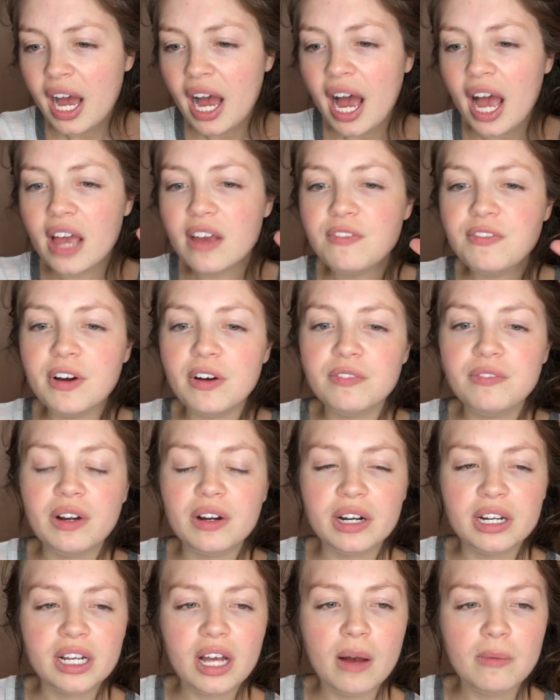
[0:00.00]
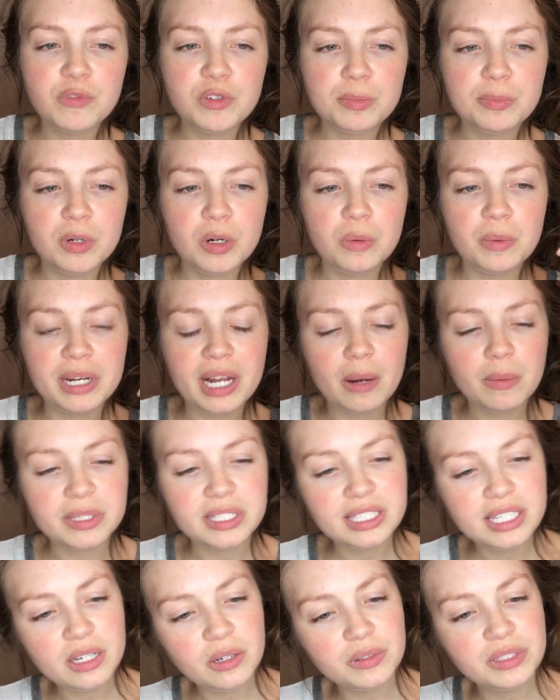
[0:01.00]
I felt very comfortable when I was
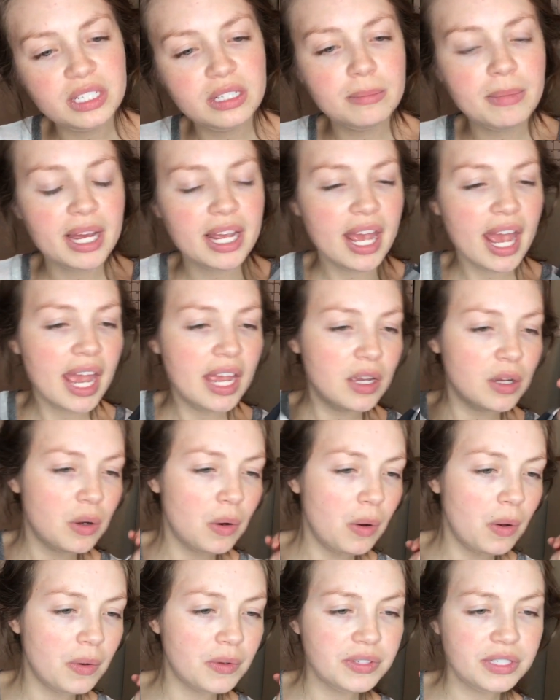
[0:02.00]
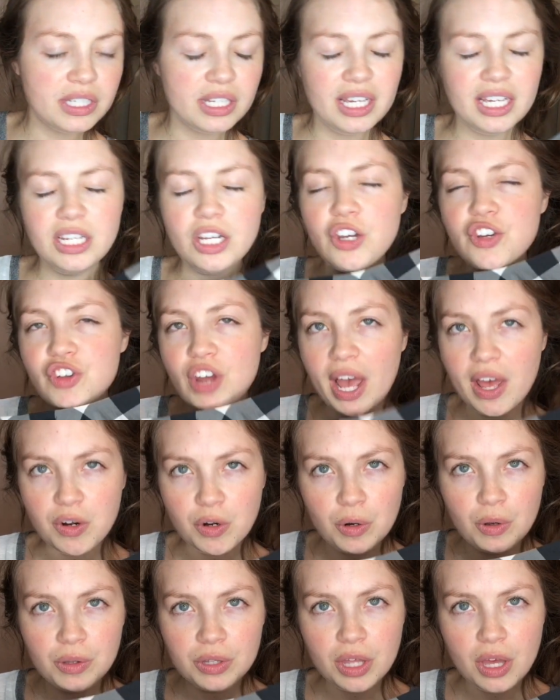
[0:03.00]
tilting my angles. In
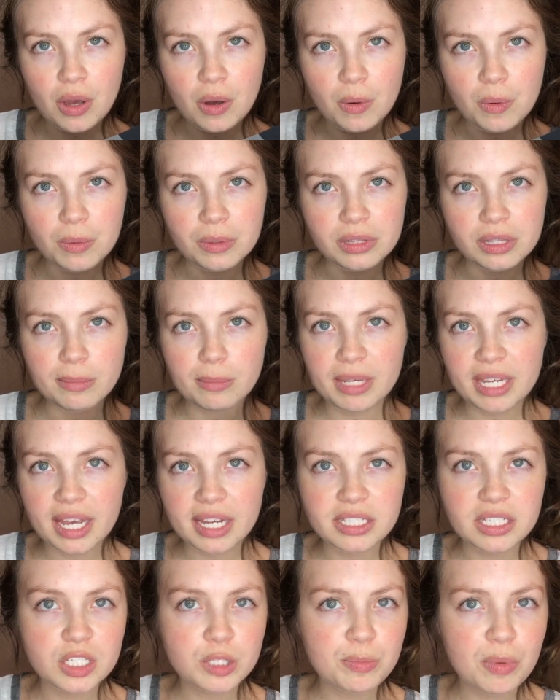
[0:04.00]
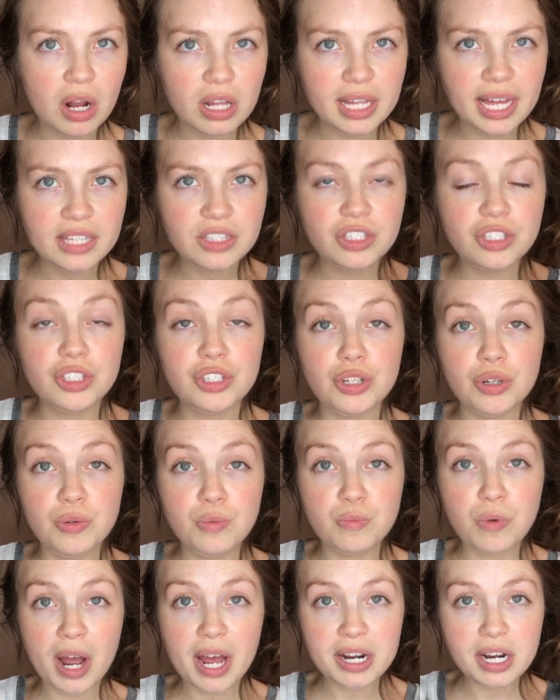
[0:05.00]
general though, the MeUndies bralettes do
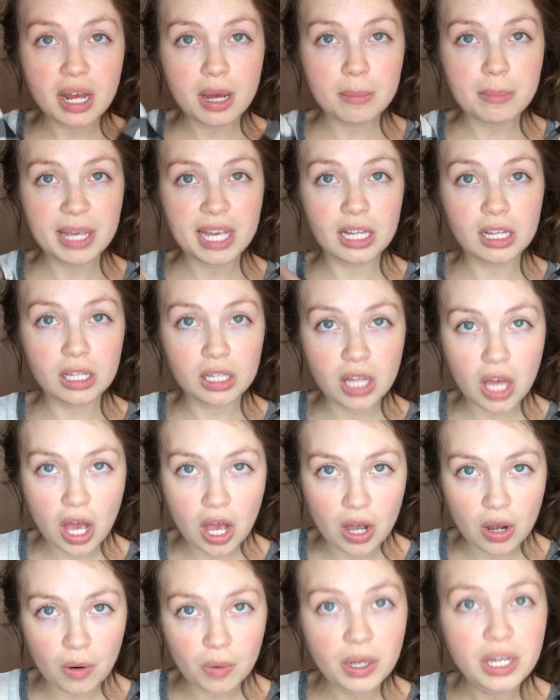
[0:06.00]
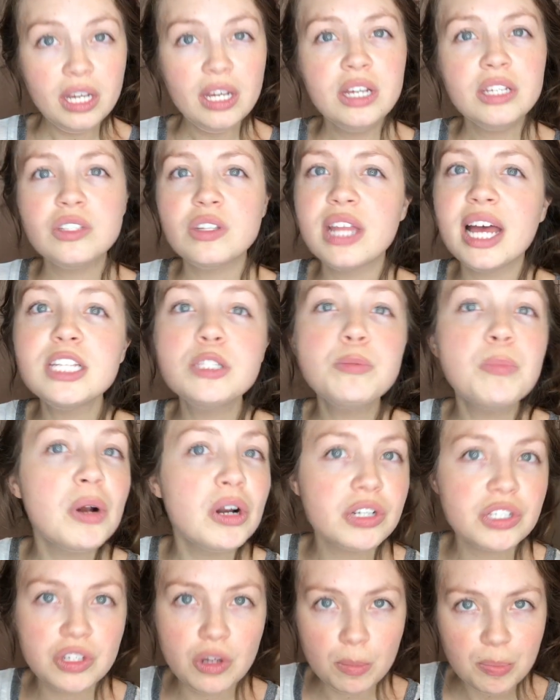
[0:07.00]
run a bit low, so that's
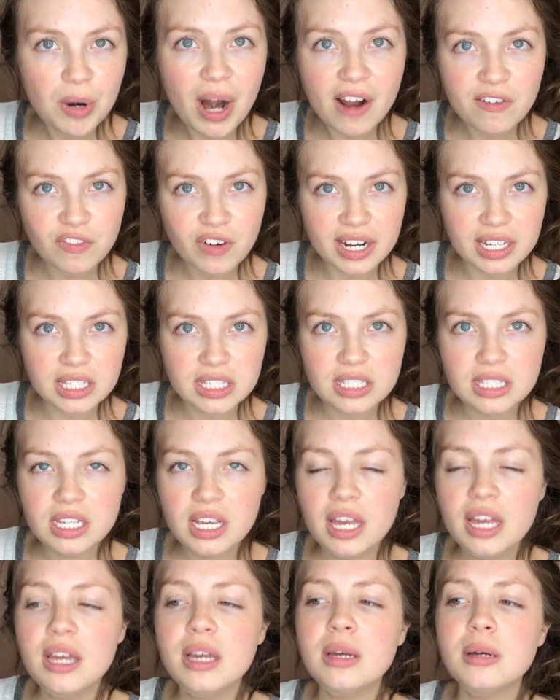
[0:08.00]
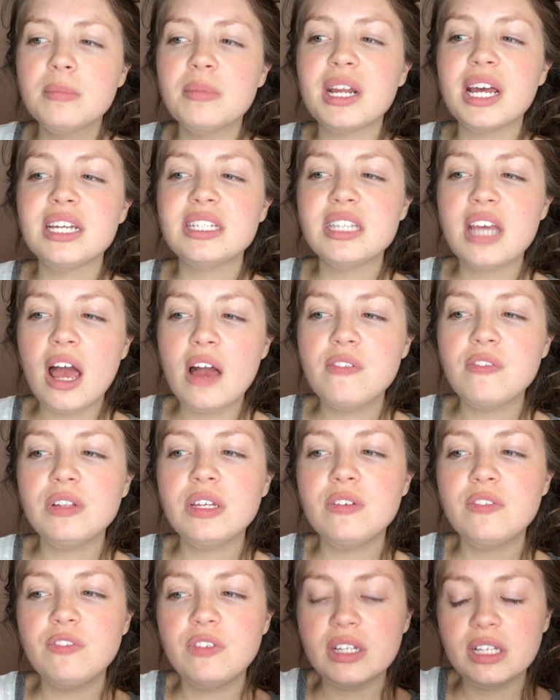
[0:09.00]
personal preference. But I definitely
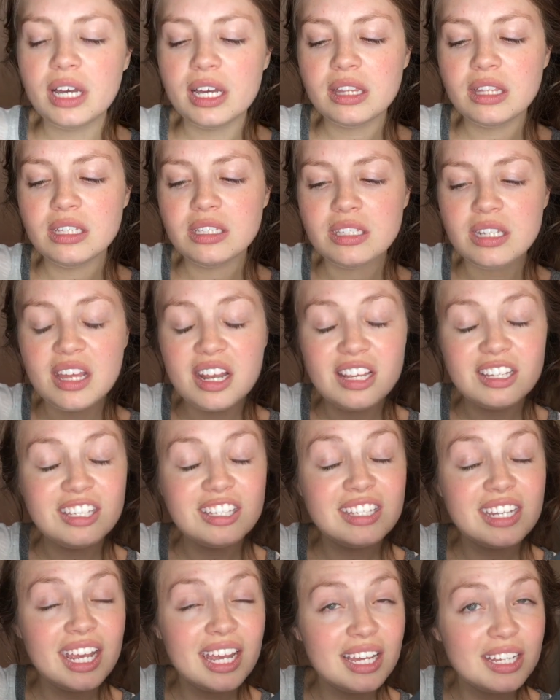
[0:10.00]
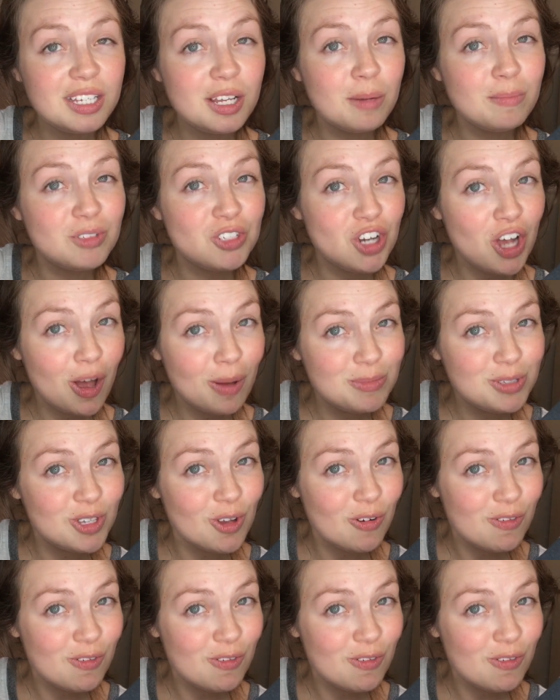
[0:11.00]
feel like this did a stand-up job so